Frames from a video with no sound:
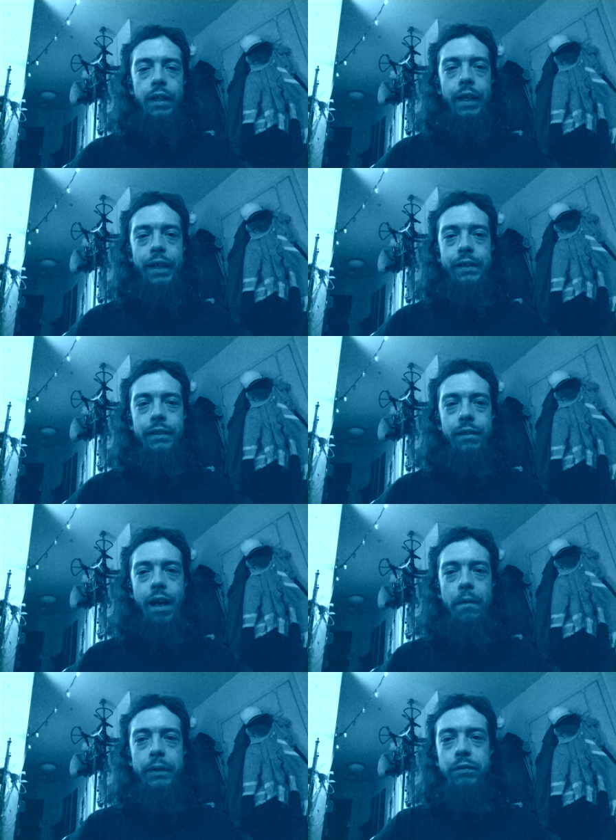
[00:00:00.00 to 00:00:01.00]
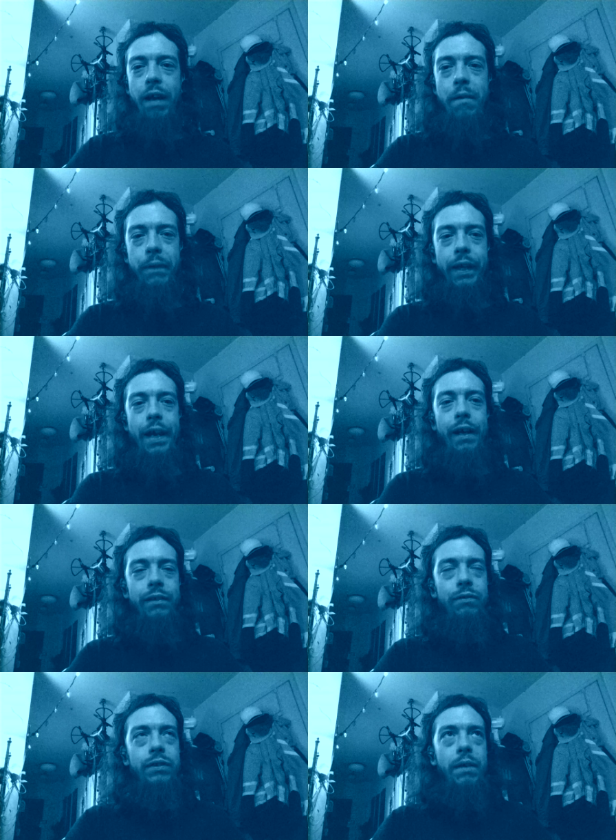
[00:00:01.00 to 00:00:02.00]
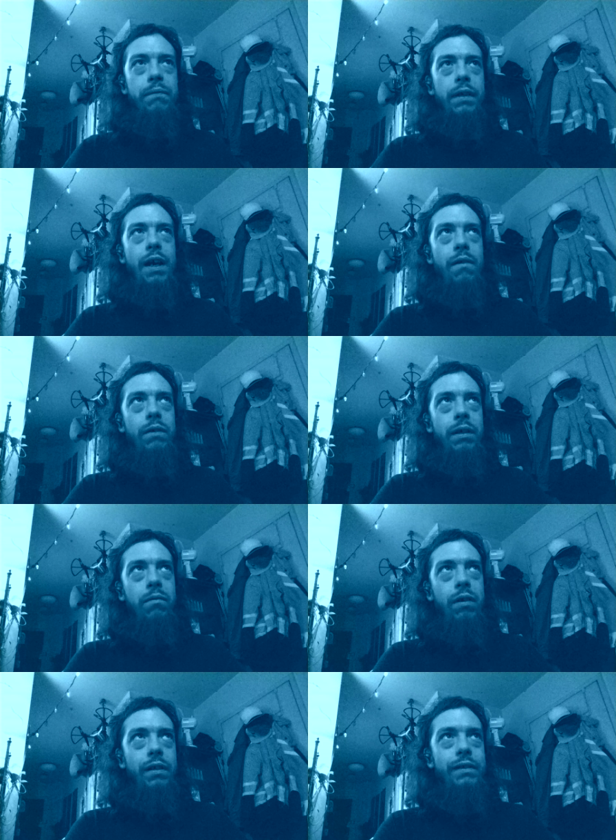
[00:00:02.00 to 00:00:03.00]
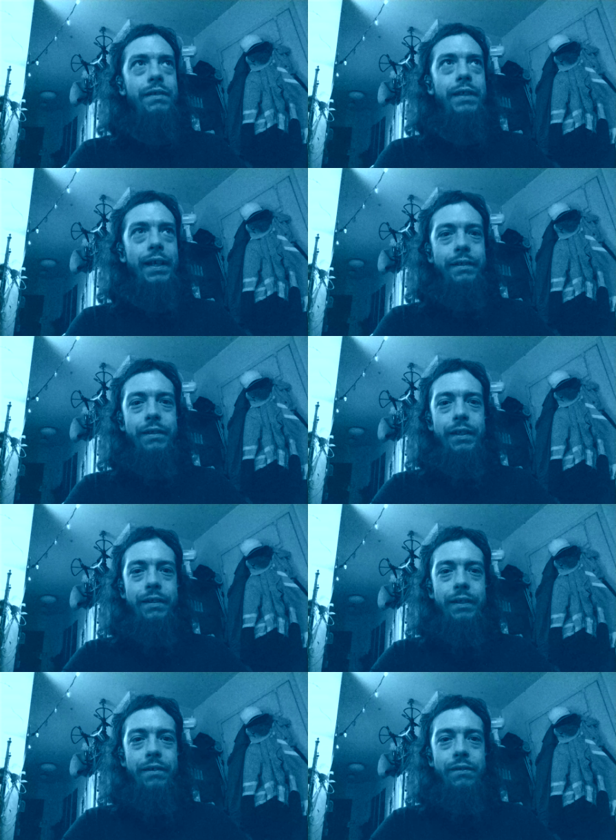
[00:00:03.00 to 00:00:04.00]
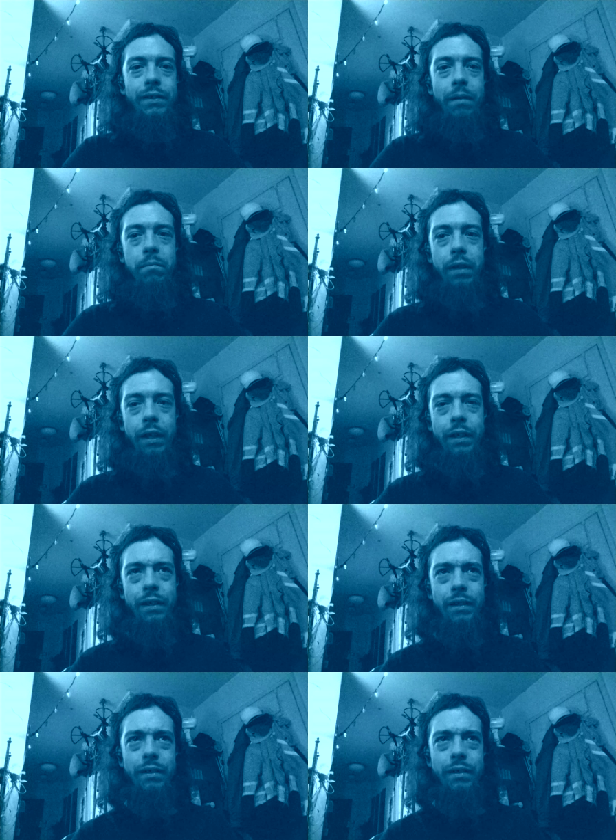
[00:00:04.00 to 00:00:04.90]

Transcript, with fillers: And the Highway Traffic Act, which I forgot what it was, STC or something,